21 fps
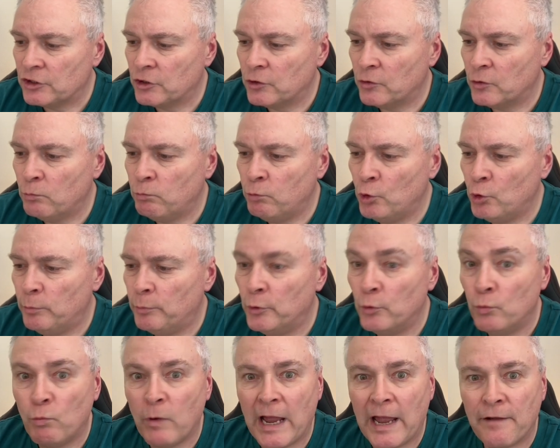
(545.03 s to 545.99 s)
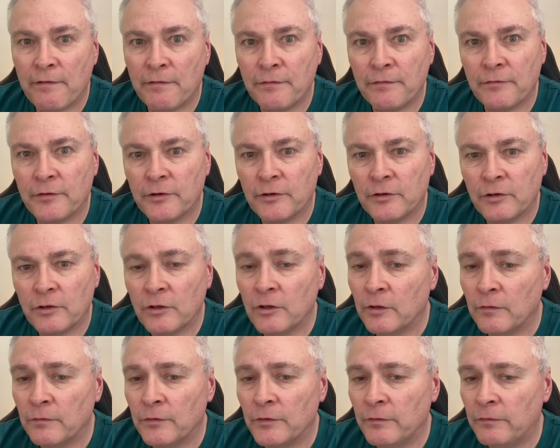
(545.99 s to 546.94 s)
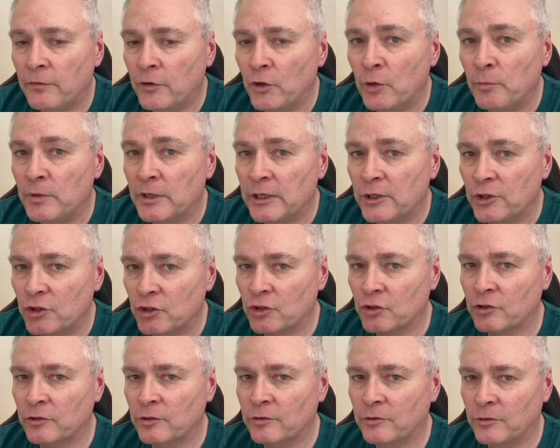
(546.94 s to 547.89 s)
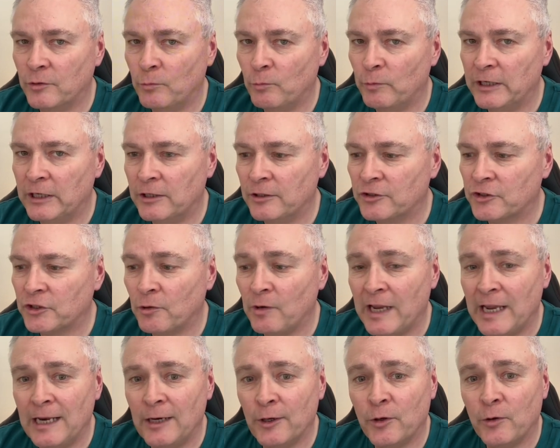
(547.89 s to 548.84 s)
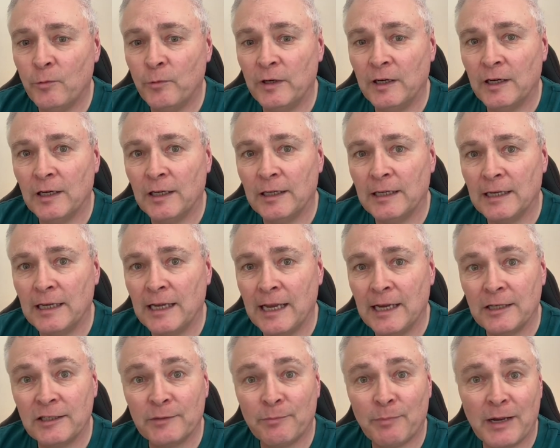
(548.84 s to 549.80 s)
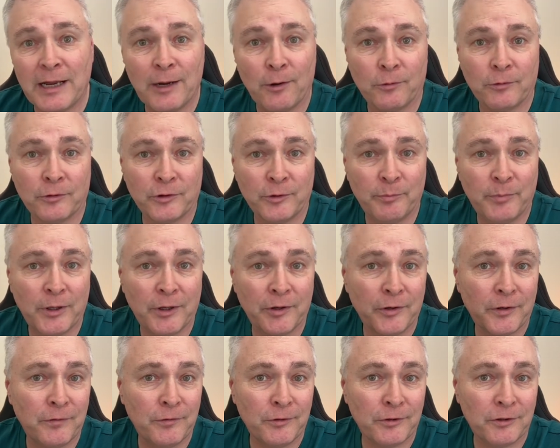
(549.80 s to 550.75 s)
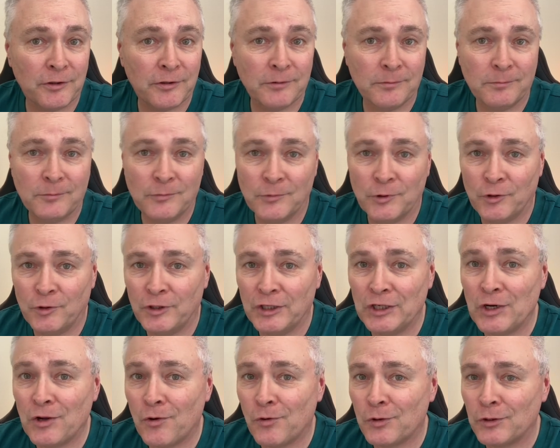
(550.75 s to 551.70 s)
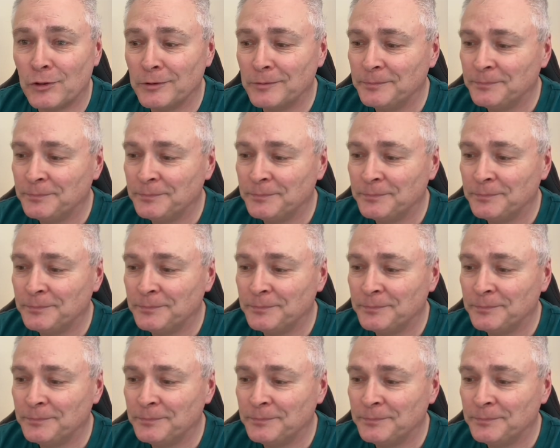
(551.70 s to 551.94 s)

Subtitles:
to the whoop and weft of the verbiage that we can so eloquently expound upon others. Could it not?